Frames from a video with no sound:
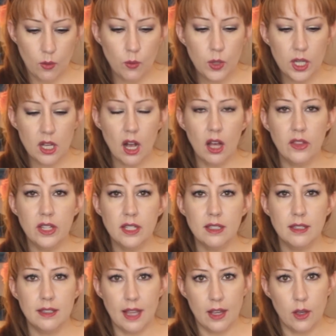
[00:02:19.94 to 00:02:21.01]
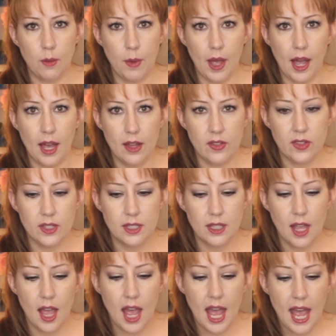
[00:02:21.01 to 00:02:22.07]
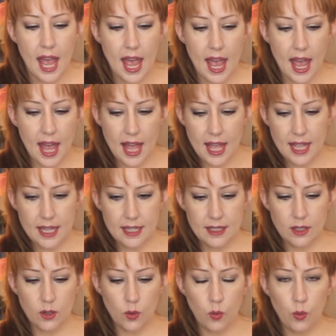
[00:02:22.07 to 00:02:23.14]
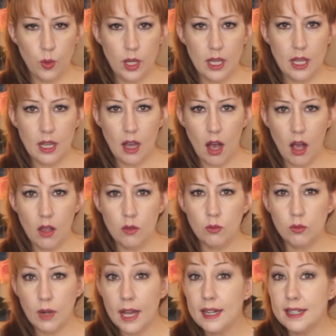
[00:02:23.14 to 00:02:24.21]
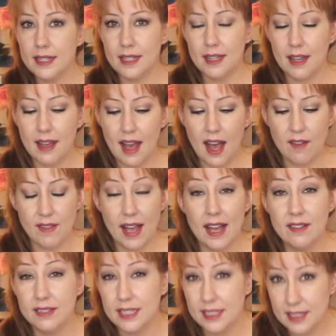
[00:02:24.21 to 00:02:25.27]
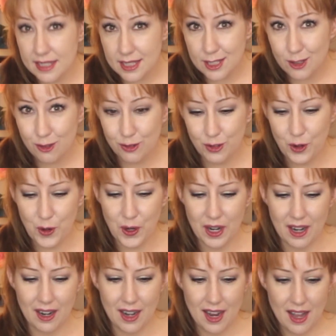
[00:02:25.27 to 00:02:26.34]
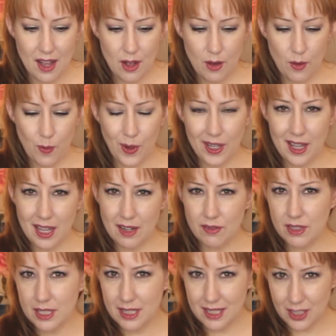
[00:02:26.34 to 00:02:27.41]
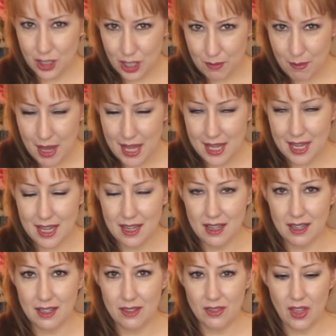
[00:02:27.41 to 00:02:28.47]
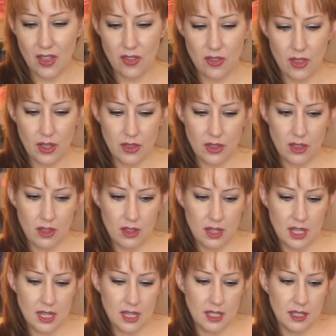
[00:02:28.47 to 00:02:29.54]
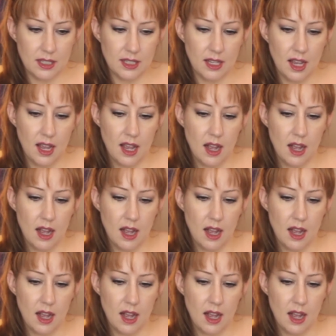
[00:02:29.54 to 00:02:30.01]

We call these psychopaths, and we already have evidence for what kind of decision making that these